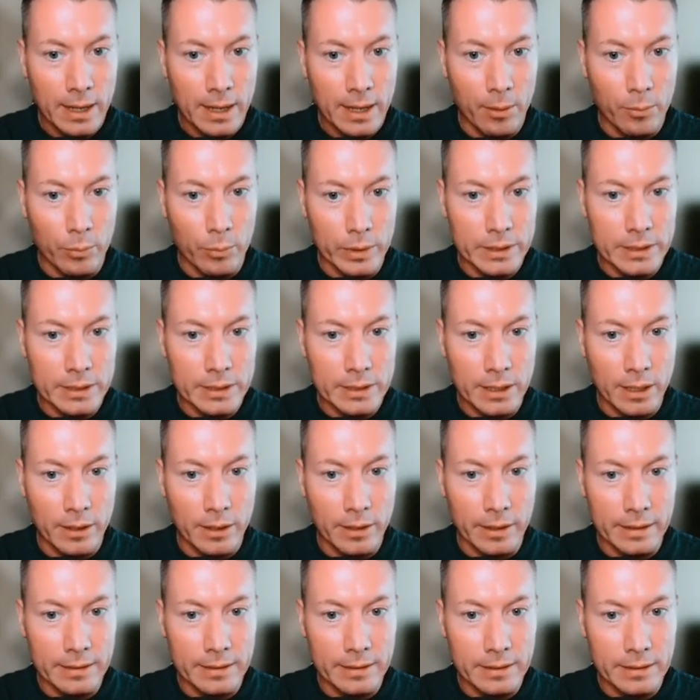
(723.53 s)
and we're
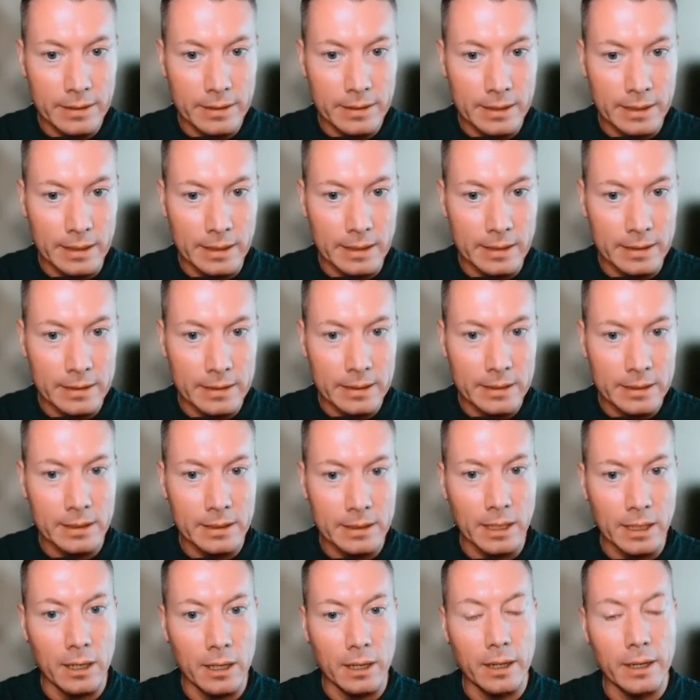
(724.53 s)
starting to see
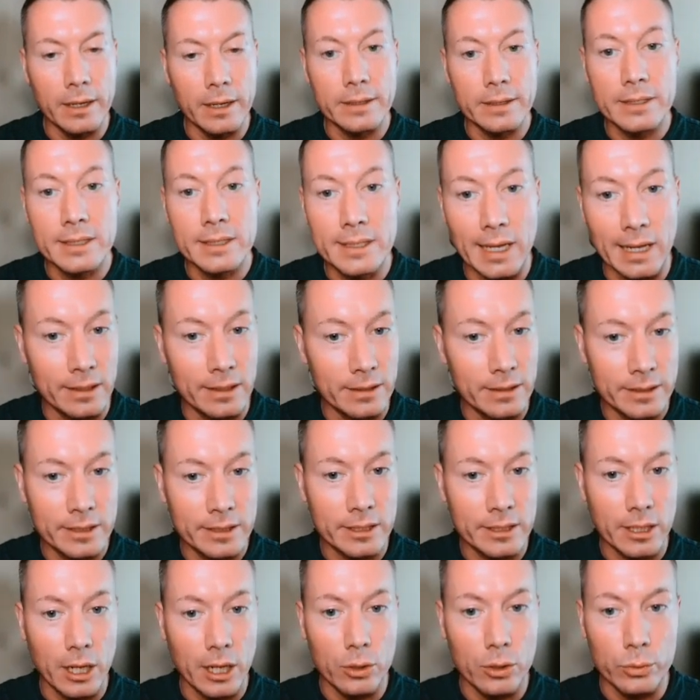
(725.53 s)
sellers
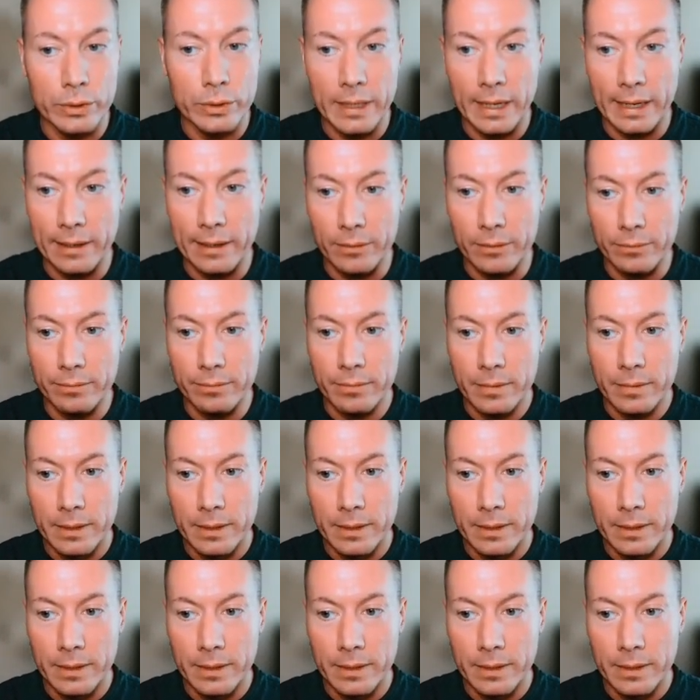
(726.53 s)
slow down.